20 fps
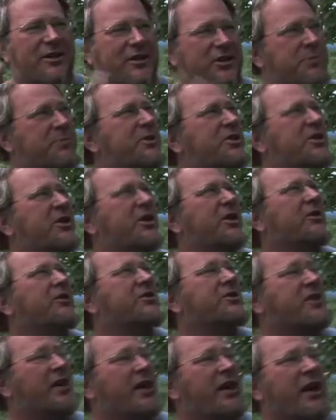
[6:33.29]
this particular
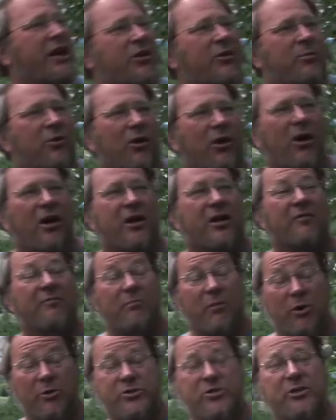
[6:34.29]
ten acre block of
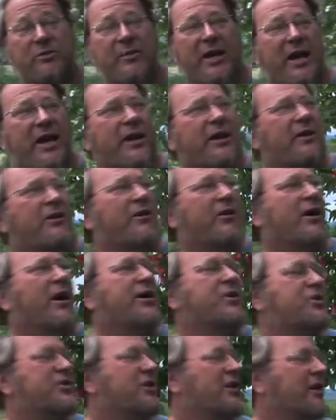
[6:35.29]
mostly
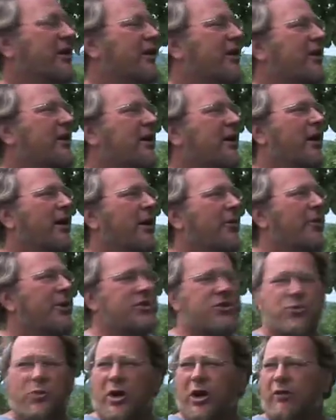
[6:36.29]
Macintosh, uh, we had
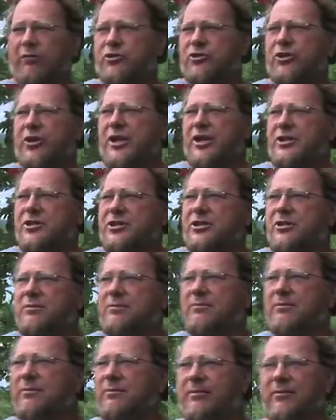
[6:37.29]
twelve trees
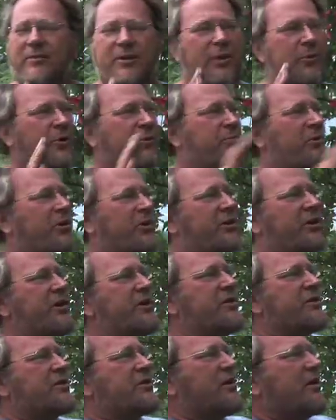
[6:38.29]
that we put
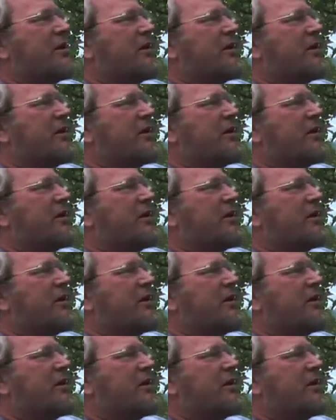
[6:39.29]
these